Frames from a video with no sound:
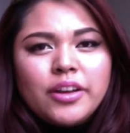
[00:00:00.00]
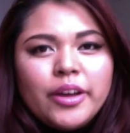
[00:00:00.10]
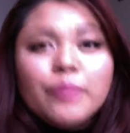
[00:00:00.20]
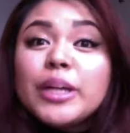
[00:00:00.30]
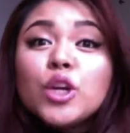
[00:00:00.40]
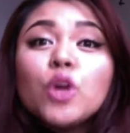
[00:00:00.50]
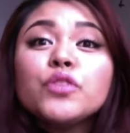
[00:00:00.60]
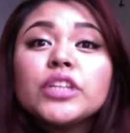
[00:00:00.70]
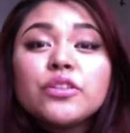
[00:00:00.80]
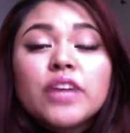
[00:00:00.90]
But
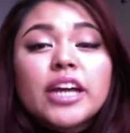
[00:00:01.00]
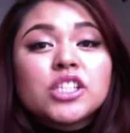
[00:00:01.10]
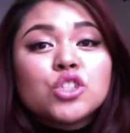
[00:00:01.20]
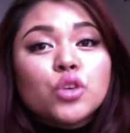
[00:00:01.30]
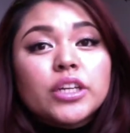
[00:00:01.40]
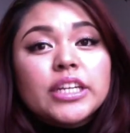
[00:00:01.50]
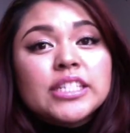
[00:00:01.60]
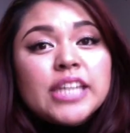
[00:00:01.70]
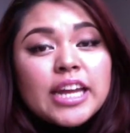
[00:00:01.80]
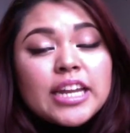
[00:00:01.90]
hopefully you guys enjoyed it,
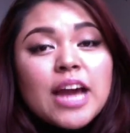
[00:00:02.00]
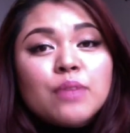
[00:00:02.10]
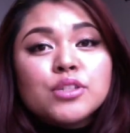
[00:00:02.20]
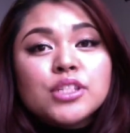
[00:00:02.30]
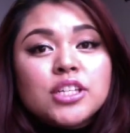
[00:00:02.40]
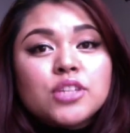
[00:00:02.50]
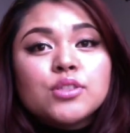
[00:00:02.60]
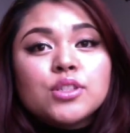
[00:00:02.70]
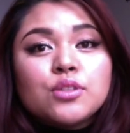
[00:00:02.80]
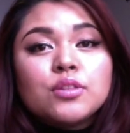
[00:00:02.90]
and I will see you
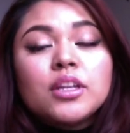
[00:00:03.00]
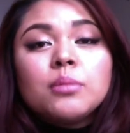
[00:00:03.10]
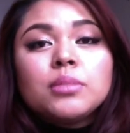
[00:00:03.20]
soon.